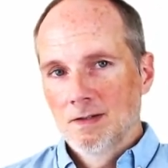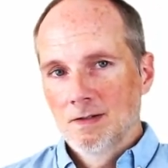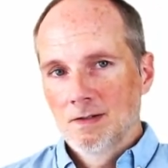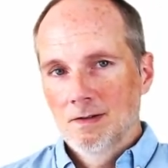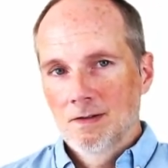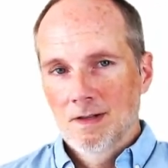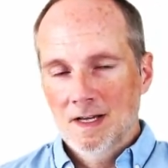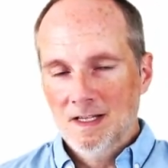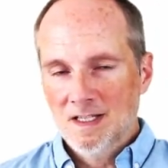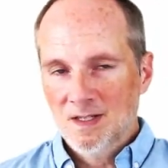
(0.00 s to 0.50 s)

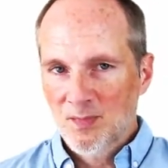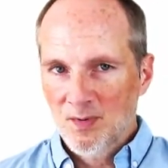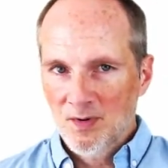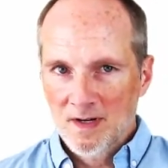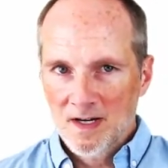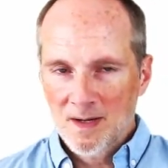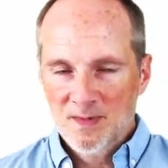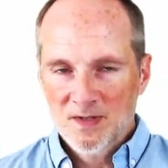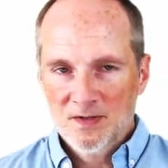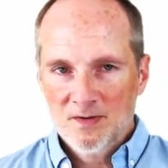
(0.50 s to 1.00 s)
That's a pretty
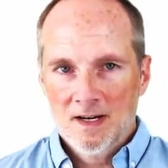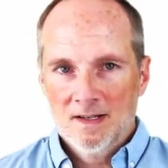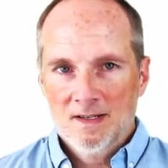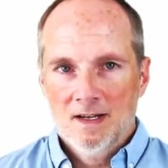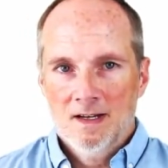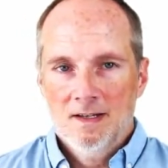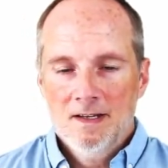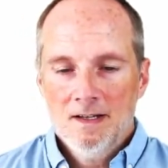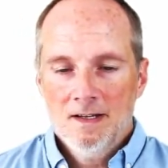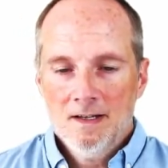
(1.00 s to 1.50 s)
abstract
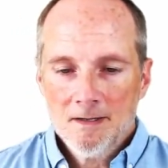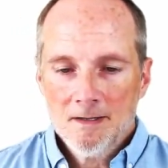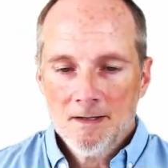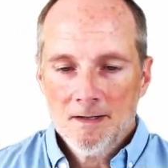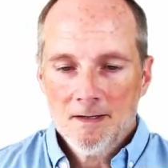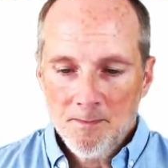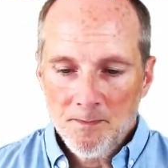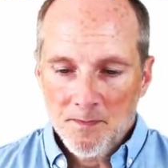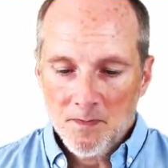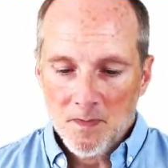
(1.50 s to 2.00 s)
idea,
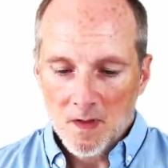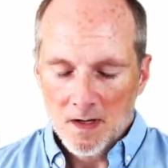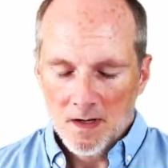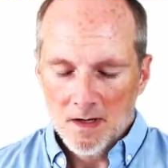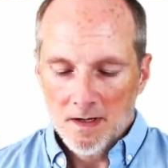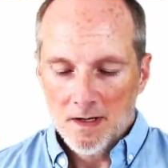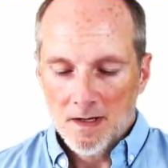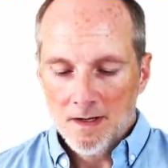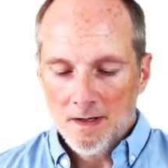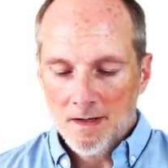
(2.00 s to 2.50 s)

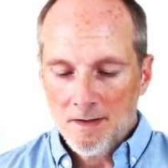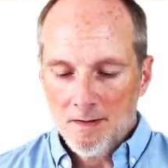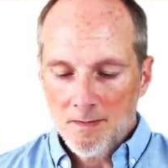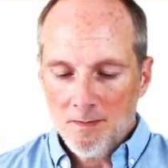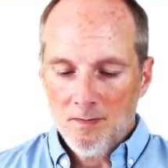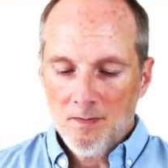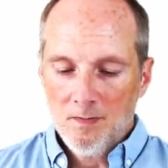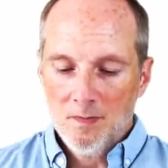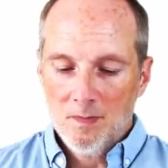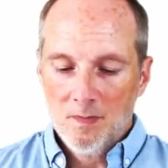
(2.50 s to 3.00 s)

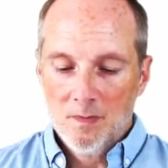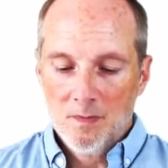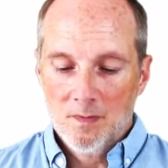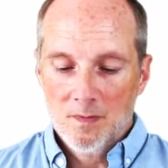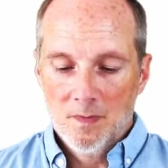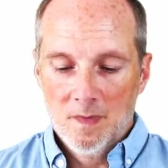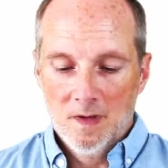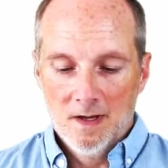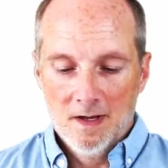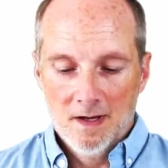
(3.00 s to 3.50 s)
um,
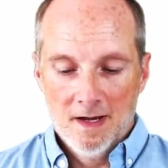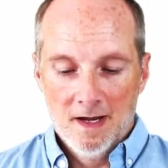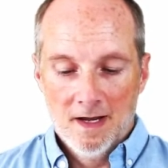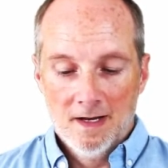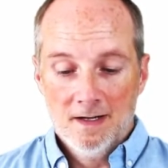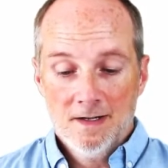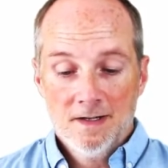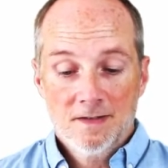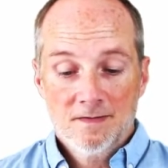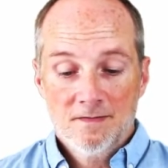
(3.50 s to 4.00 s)
and it
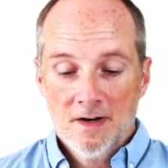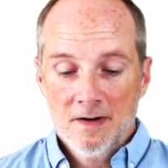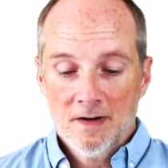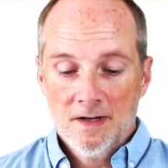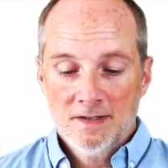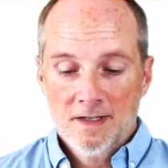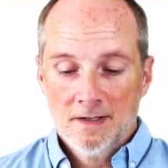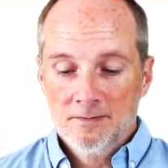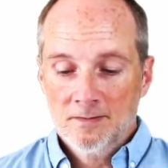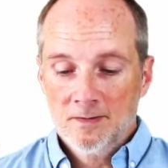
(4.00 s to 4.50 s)
is very
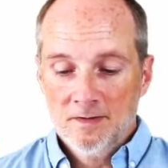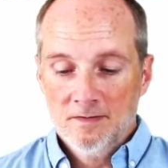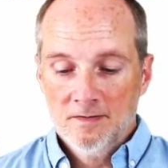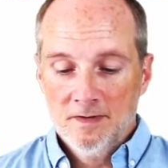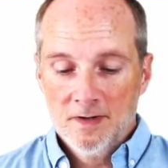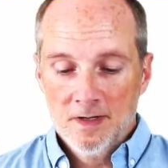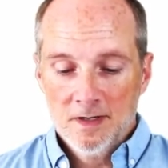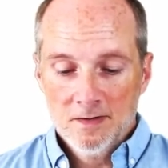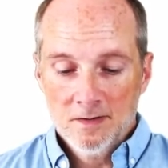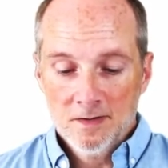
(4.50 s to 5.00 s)
general and
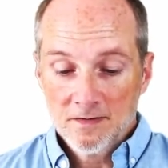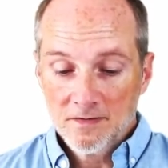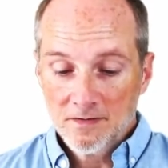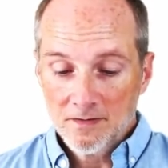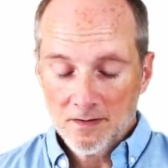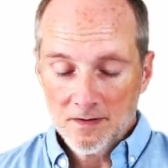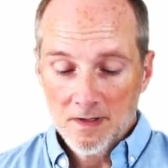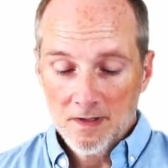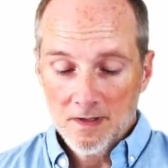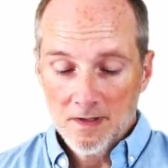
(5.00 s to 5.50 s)
very
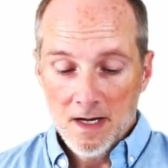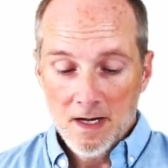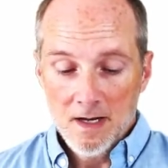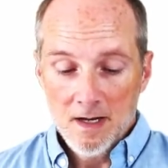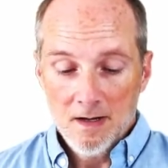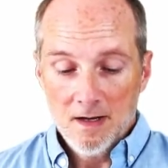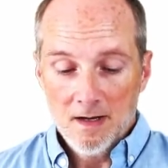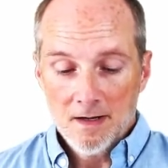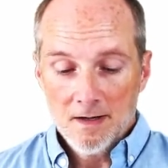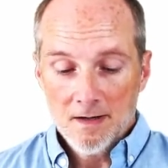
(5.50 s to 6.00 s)
useful.
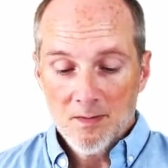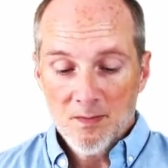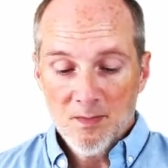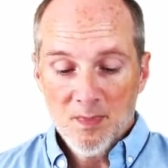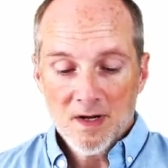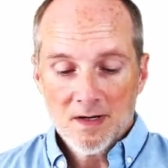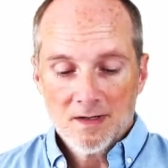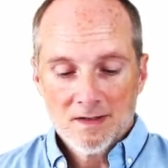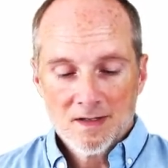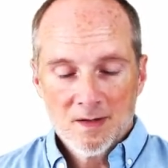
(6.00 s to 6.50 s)
Uh,
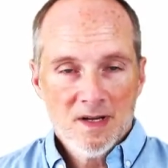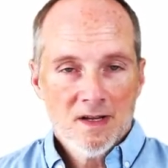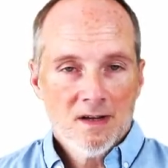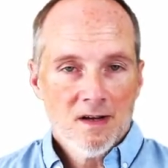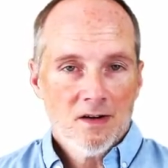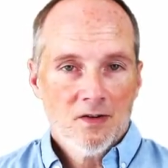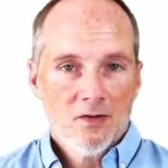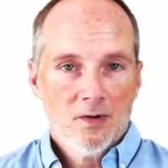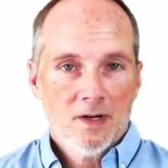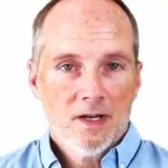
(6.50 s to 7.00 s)
but to be
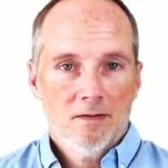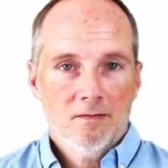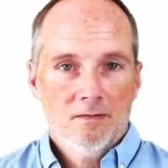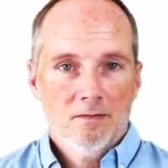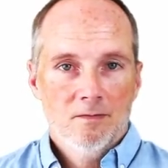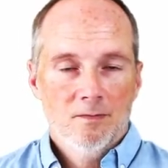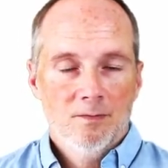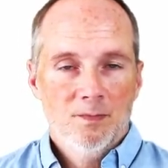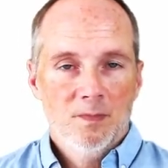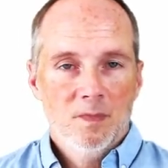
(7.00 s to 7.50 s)
concrete,
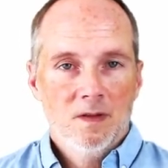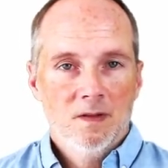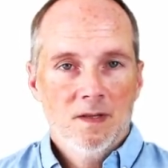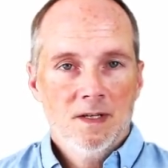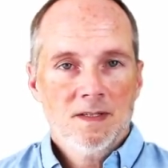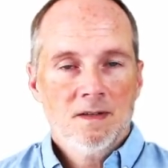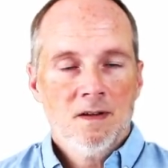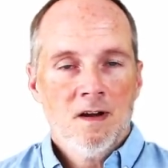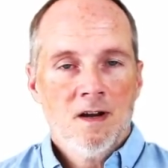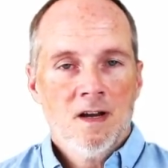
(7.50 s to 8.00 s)
let's
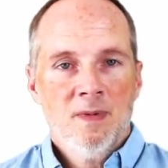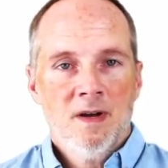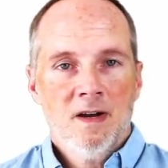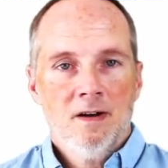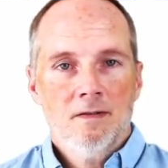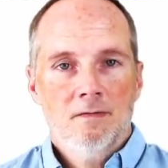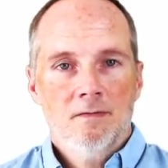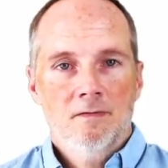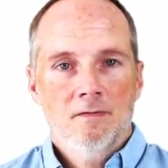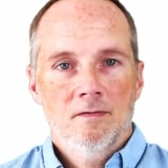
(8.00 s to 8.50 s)
talk
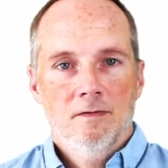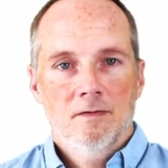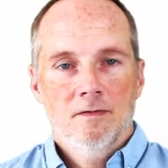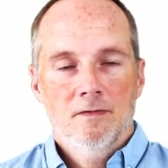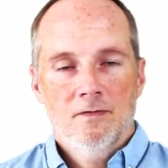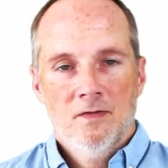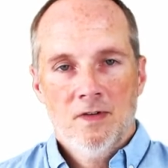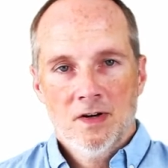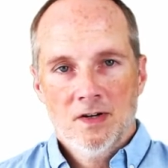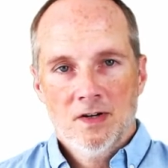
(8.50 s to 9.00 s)
about
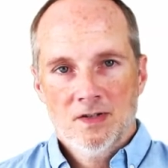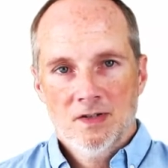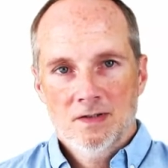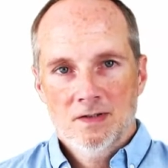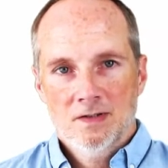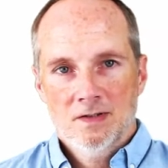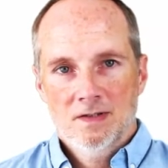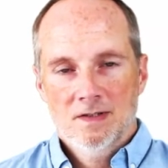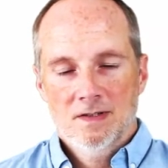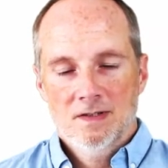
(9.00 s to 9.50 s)

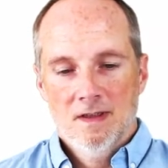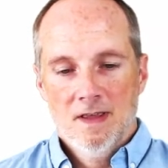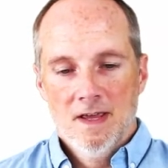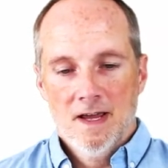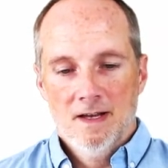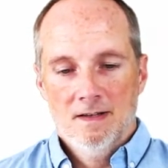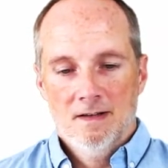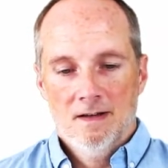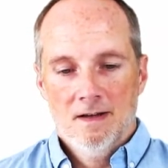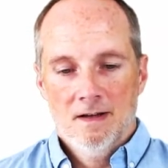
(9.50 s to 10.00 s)
functions
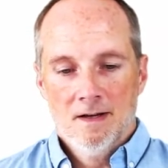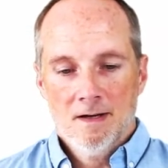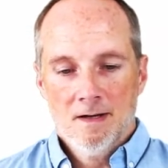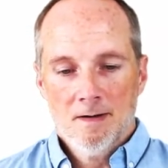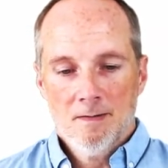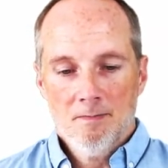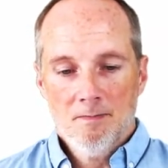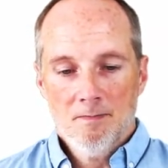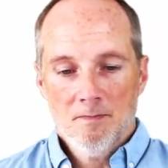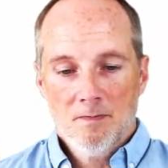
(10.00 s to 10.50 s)
that
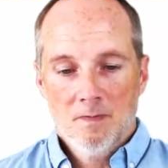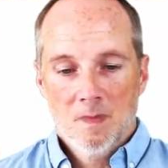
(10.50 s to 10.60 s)
um,